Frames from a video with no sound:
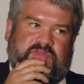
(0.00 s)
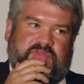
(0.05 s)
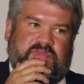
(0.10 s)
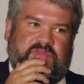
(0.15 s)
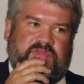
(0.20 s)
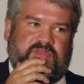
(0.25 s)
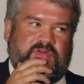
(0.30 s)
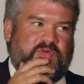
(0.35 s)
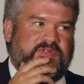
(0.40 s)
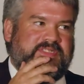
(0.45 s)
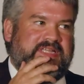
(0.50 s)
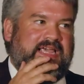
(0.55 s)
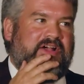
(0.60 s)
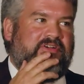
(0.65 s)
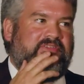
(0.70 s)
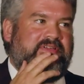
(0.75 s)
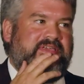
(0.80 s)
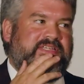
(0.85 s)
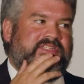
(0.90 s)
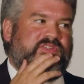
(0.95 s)
those
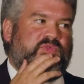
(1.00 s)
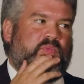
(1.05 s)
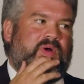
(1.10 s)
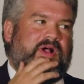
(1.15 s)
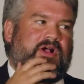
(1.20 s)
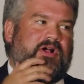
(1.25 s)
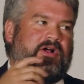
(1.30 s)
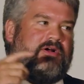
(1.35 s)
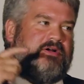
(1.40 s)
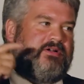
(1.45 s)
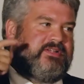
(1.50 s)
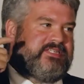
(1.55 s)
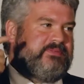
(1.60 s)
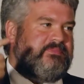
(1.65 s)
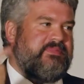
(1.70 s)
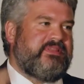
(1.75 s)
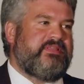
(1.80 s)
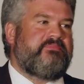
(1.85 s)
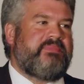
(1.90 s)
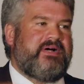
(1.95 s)
areas where
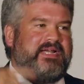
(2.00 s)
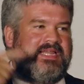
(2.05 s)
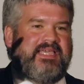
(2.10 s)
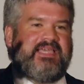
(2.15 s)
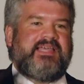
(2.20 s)
some of the money